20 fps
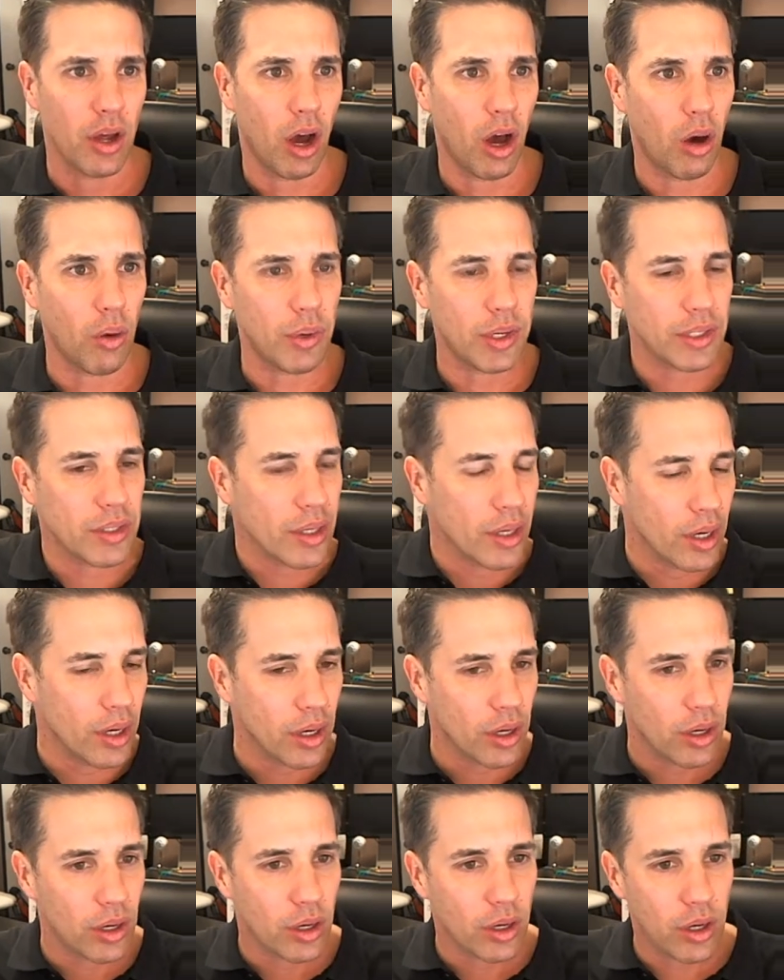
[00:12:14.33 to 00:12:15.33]
always
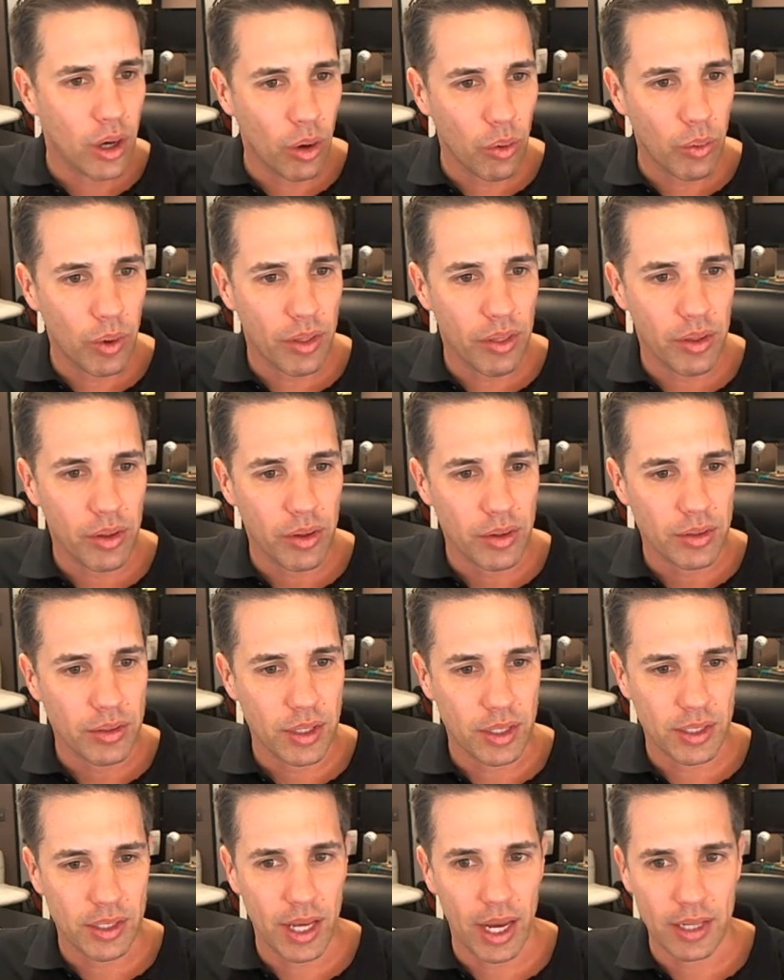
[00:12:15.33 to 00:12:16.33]
go with
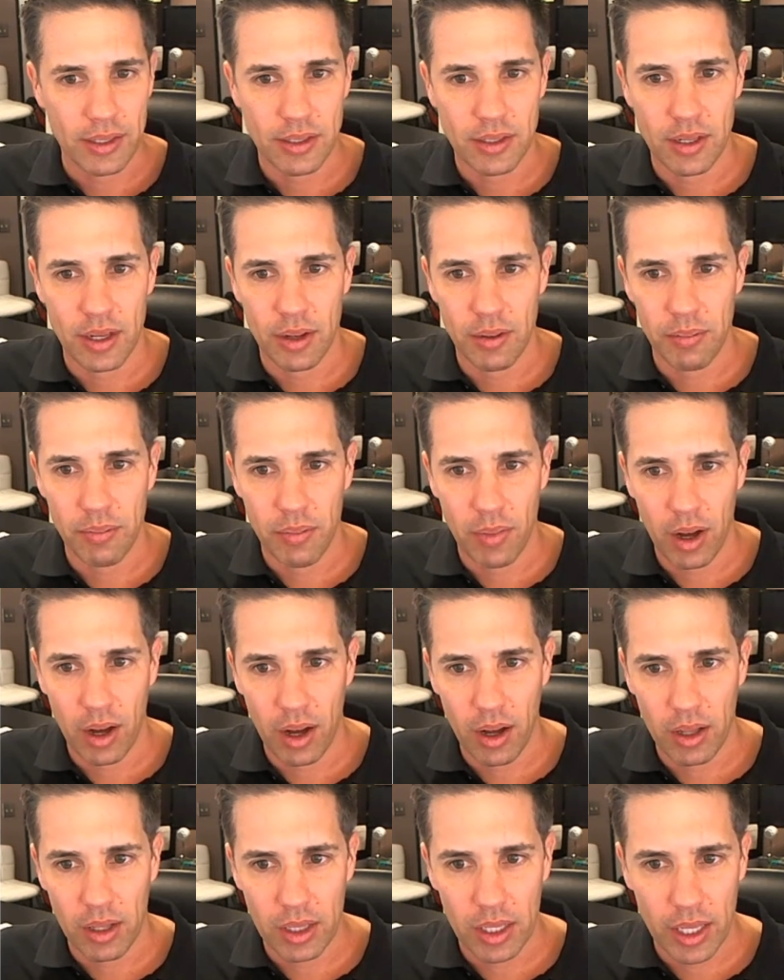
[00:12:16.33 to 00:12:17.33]
success.
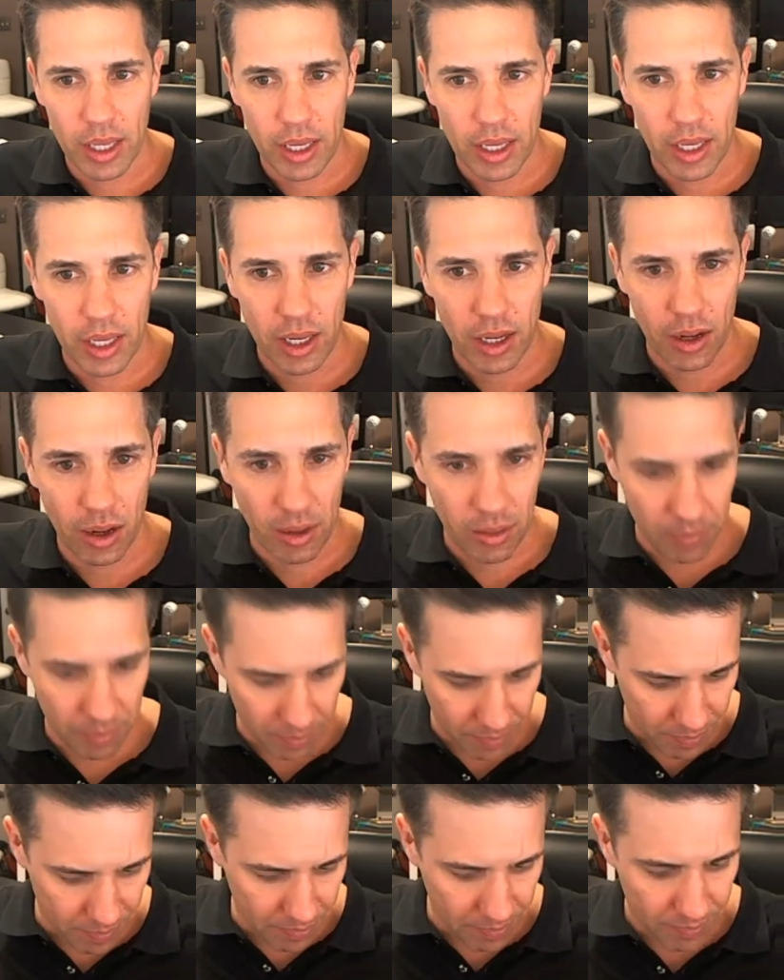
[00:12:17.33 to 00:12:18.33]
Link here,
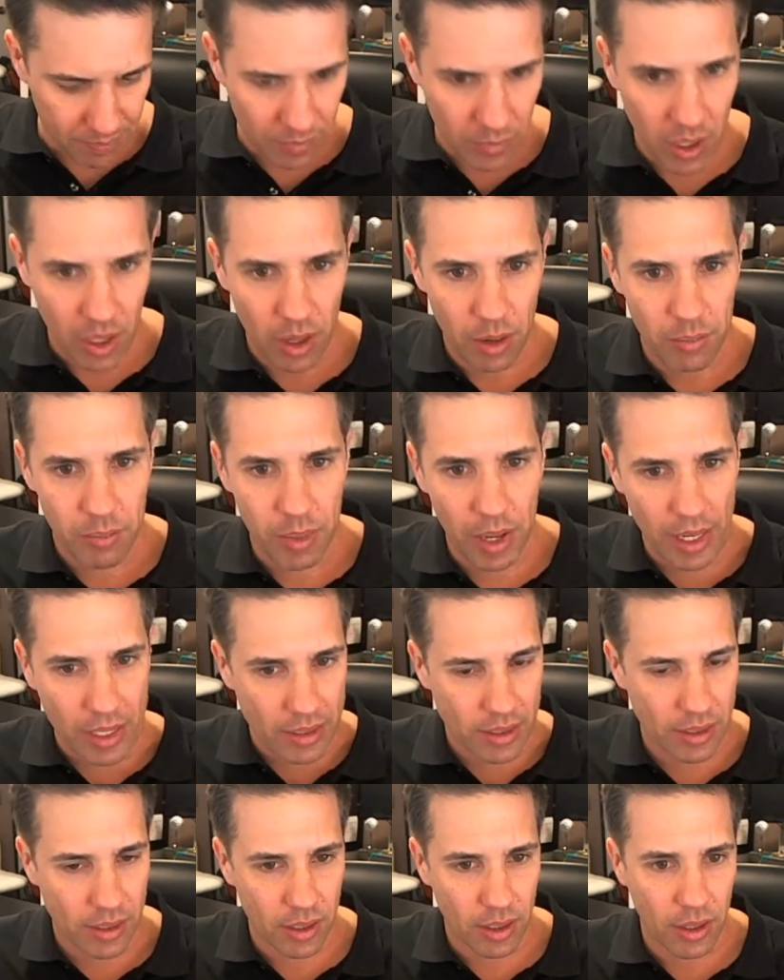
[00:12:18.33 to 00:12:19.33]

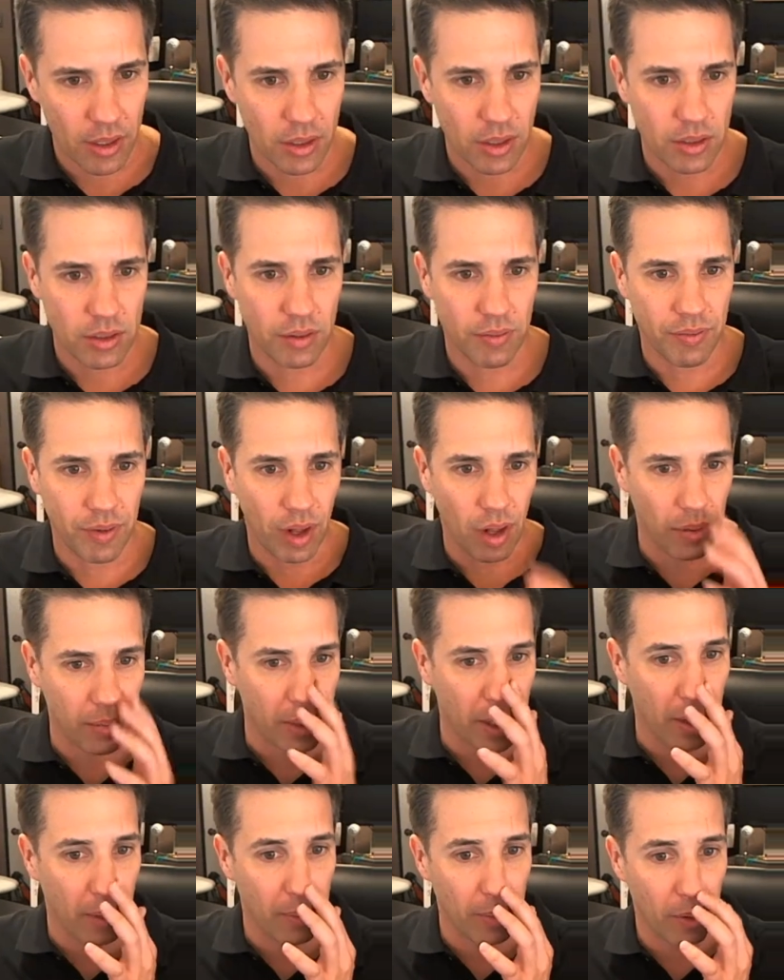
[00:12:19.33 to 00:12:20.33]
paste. So follow
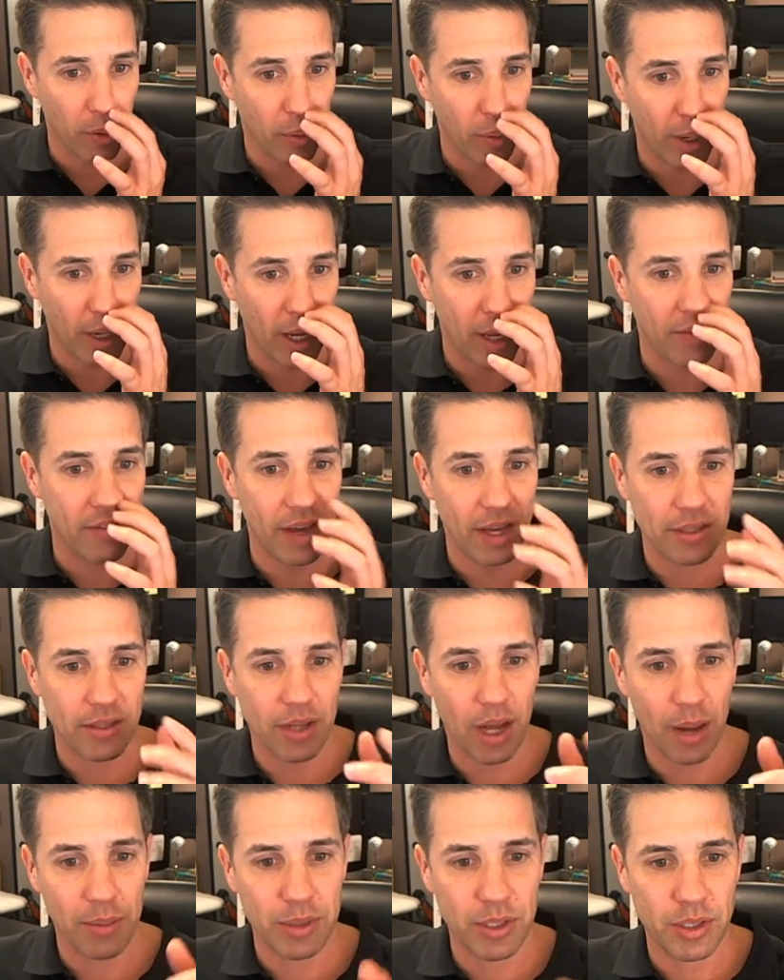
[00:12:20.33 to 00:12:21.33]
me here real quick. Advanced
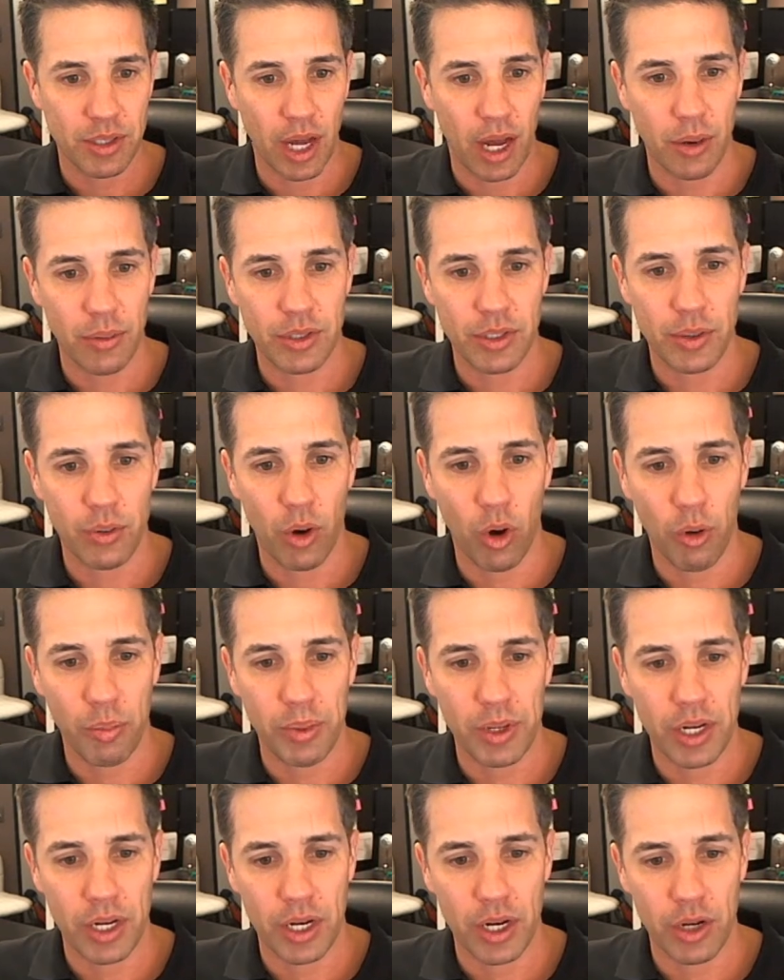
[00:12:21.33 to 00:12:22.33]
options, I always do
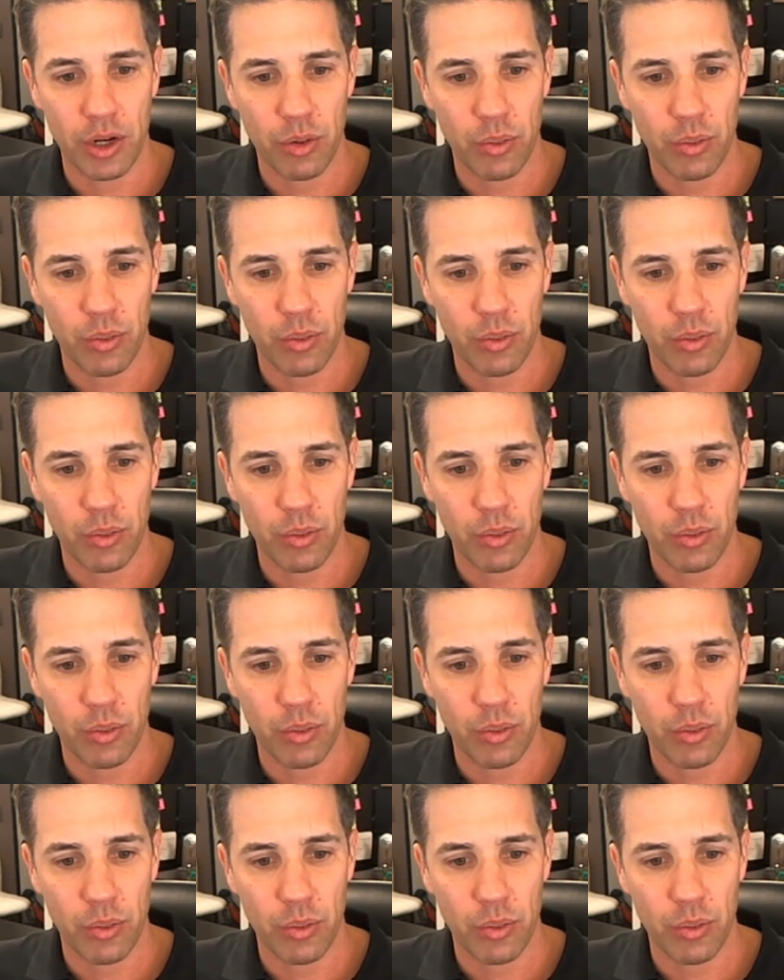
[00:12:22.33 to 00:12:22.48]
open in a new